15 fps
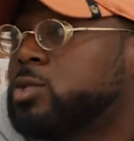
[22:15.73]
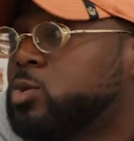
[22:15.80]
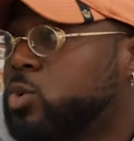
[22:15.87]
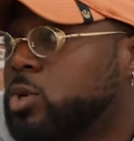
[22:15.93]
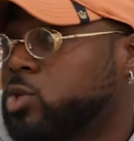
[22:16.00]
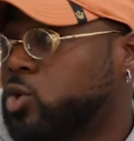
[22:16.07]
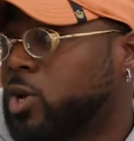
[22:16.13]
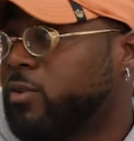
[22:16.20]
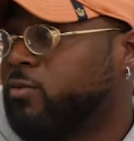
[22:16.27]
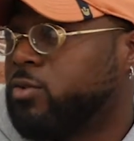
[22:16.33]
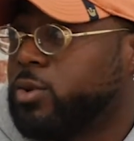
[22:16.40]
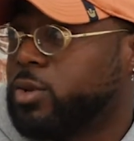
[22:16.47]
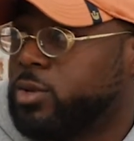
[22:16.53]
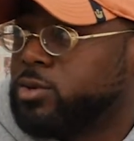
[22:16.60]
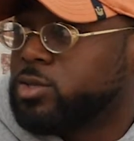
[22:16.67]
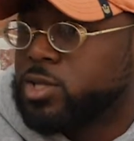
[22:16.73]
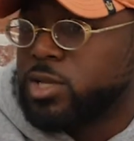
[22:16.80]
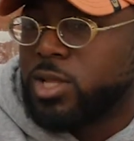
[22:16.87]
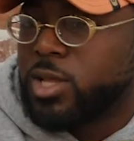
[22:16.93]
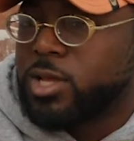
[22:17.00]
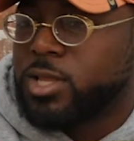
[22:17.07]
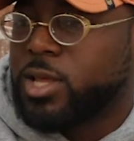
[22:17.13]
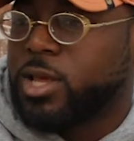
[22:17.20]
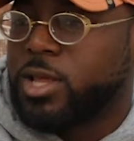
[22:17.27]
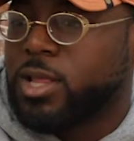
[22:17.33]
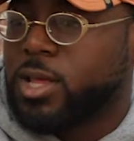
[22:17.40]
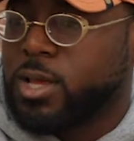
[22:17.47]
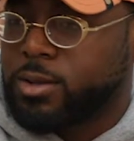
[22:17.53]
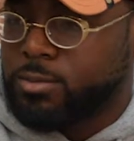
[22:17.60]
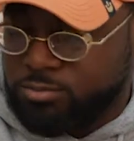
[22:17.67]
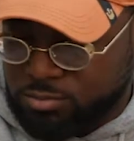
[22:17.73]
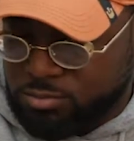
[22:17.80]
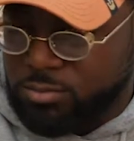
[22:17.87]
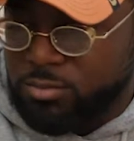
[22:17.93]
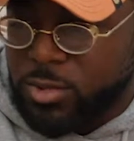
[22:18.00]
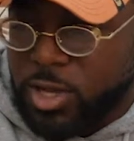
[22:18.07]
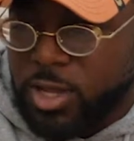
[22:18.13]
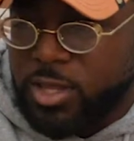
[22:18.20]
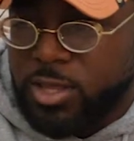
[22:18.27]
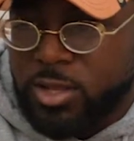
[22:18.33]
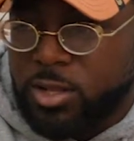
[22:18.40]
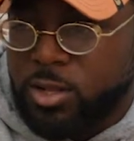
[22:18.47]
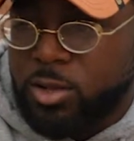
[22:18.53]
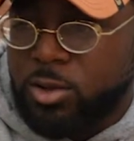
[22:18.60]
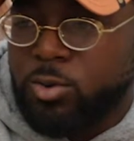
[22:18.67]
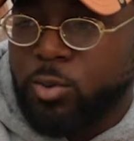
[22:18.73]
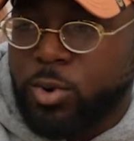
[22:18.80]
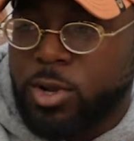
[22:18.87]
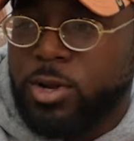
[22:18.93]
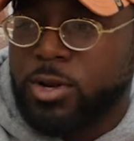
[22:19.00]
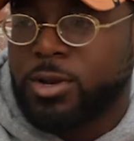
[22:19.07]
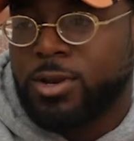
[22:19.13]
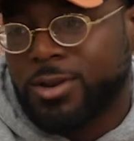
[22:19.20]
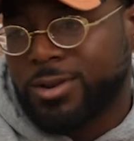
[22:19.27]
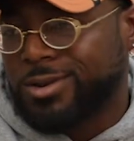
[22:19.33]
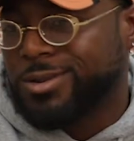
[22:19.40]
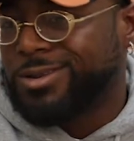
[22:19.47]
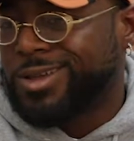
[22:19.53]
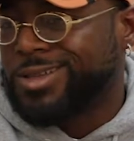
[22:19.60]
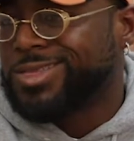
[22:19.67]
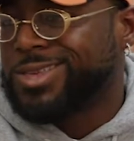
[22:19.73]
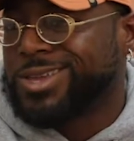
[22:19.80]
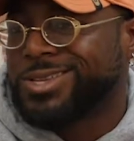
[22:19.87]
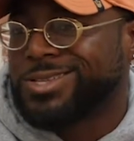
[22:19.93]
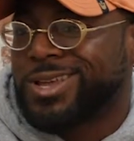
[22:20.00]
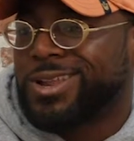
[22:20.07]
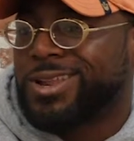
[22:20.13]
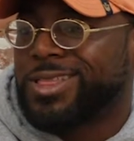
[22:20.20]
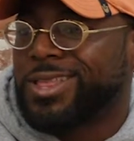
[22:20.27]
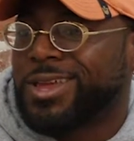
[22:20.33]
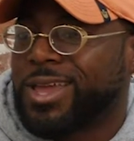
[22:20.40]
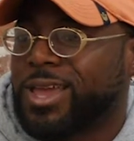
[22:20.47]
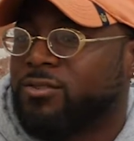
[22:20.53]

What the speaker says: Just want to travel and do shit like that, like, but in the long run, I think it's kind of like